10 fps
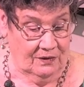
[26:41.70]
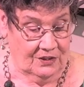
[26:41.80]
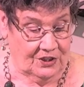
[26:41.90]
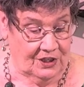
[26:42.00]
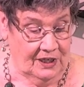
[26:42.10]

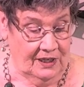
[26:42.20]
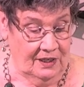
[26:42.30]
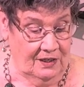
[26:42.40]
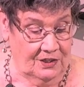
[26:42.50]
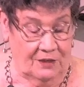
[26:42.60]

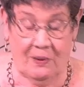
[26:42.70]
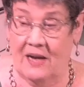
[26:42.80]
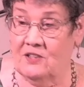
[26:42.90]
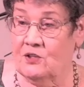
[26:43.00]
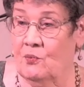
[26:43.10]
She
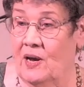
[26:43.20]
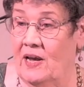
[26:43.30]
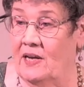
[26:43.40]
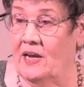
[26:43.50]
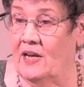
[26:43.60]
passed
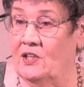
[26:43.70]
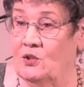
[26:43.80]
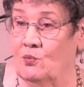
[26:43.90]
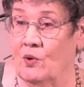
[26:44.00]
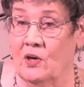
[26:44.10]
away at
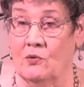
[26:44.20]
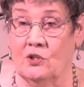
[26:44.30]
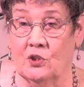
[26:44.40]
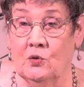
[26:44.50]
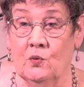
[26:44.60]
age
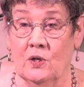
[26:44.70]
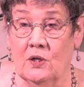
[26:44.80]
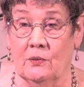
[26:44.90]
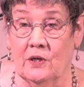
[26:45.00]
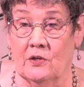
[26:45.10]

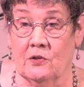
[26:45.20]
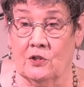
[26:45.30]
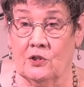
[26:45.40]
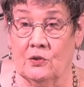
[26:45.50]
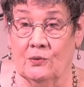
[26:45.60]

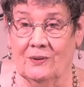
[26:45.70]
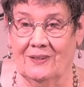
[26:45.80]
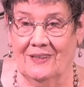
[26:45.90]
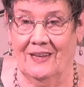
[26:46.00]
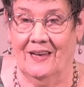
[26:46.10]
102,
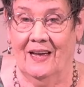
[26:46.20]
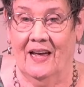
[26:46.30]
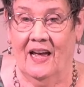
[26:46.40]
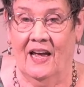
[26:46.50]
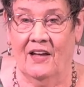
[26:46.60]

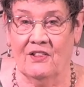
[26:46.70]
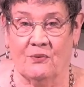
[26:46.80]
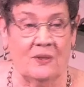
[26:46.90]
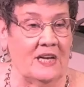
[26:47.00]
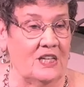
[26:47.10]
and
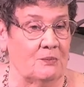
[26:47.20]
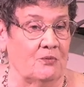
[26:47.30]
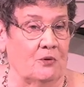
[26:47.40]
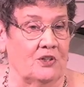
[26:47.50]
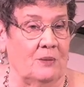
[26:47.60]
3 days
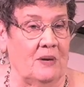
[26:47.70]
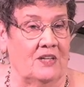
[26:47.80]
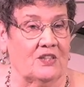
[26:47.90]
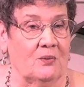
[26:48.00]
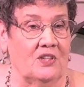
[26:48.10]
before she
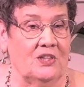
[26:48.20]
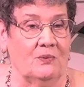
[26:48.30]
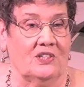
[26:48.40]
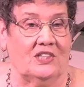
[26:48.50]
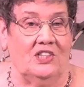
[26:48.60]
passed away, she
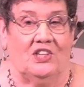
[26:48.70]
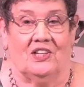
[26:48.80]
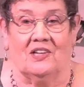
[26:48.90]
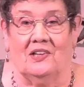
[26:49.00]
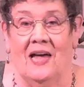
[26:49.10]
was
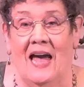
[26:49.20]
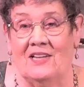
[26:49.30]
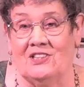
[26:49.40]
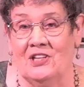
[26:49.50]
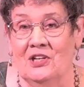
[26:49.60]
teaching a
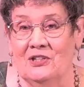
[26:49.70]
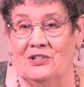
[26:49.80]
class.